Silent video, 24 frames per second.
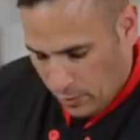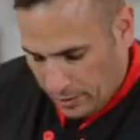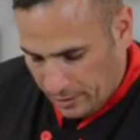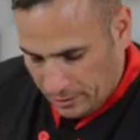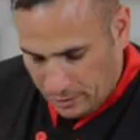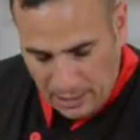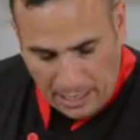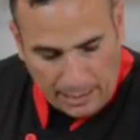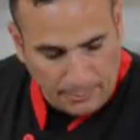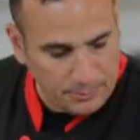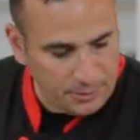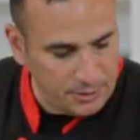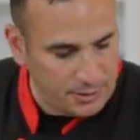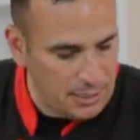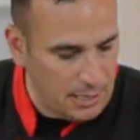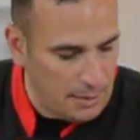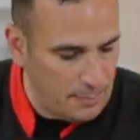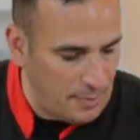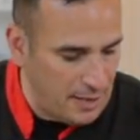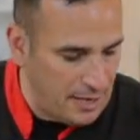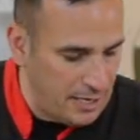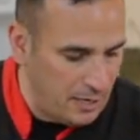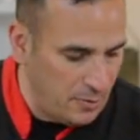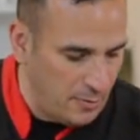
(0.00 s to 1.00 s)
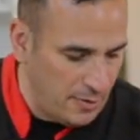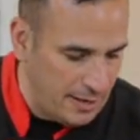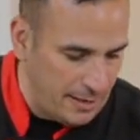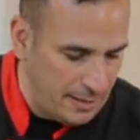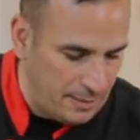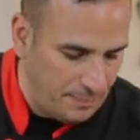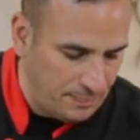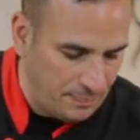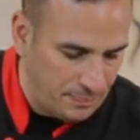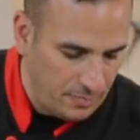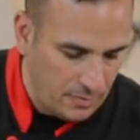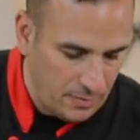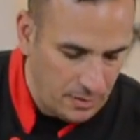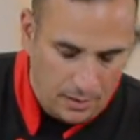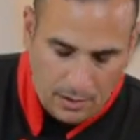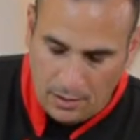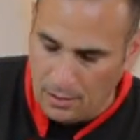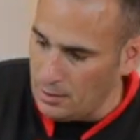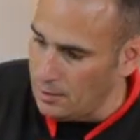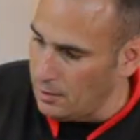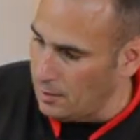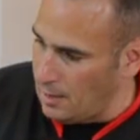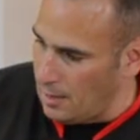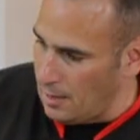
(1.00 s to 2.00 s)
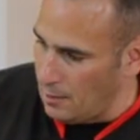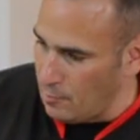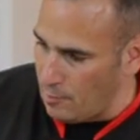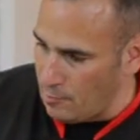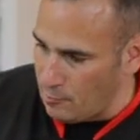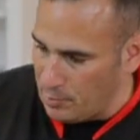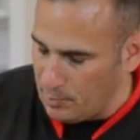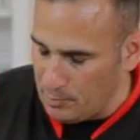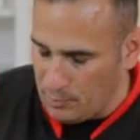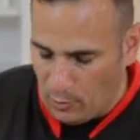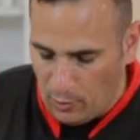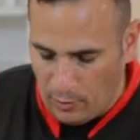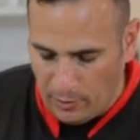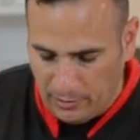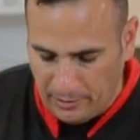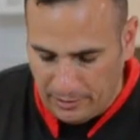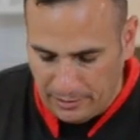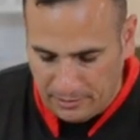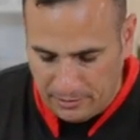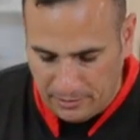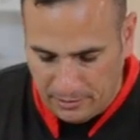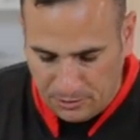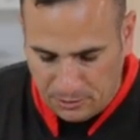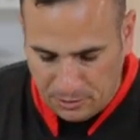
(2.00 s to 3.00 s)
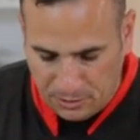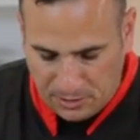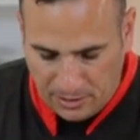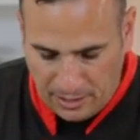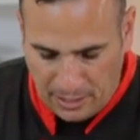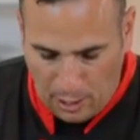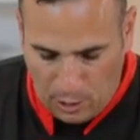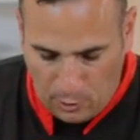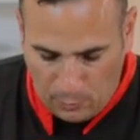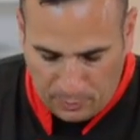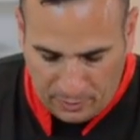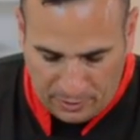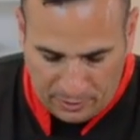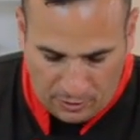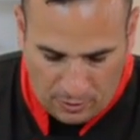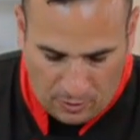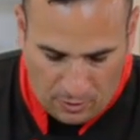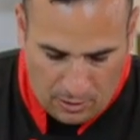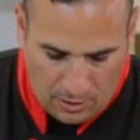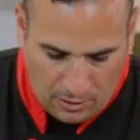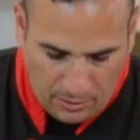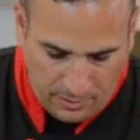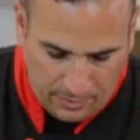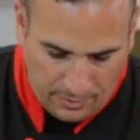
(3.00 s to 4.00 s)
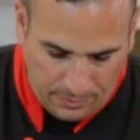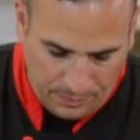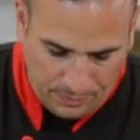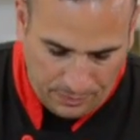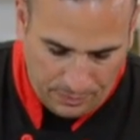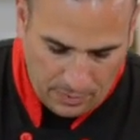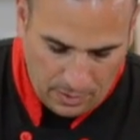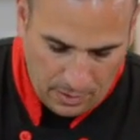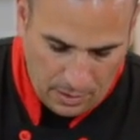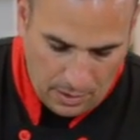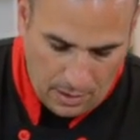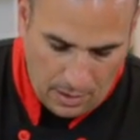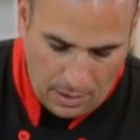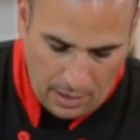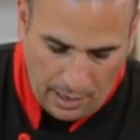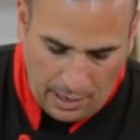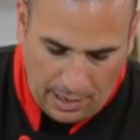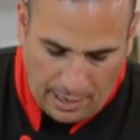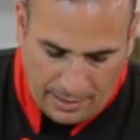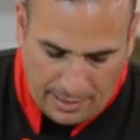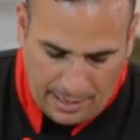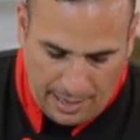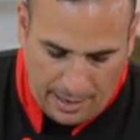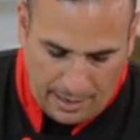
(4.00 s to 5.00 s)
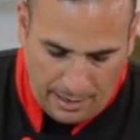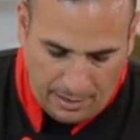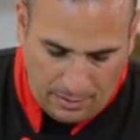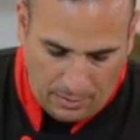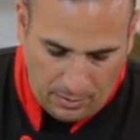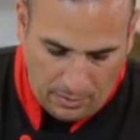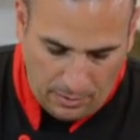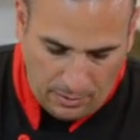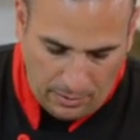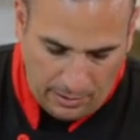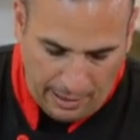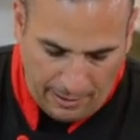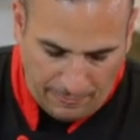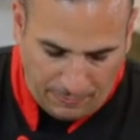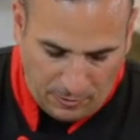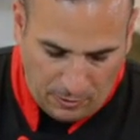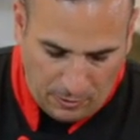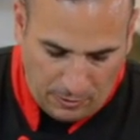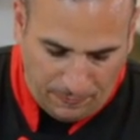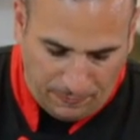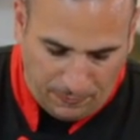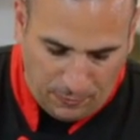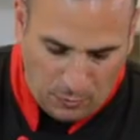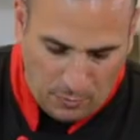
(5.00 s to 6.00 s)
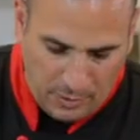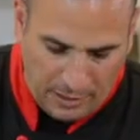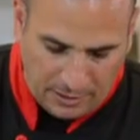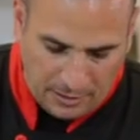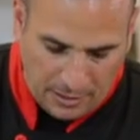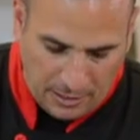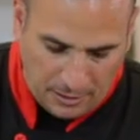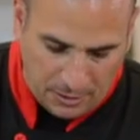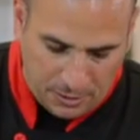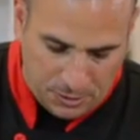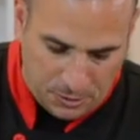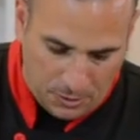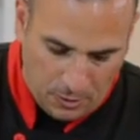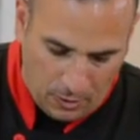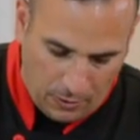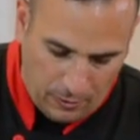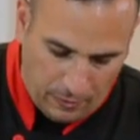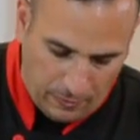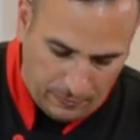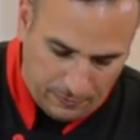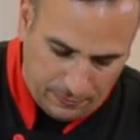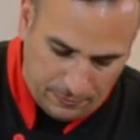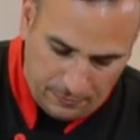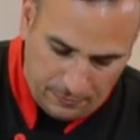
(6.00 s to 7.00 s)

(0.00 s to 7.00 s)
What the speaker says: gonna chop this up anyway when we boil it, just to help it along. And then after a few minutes on the stove,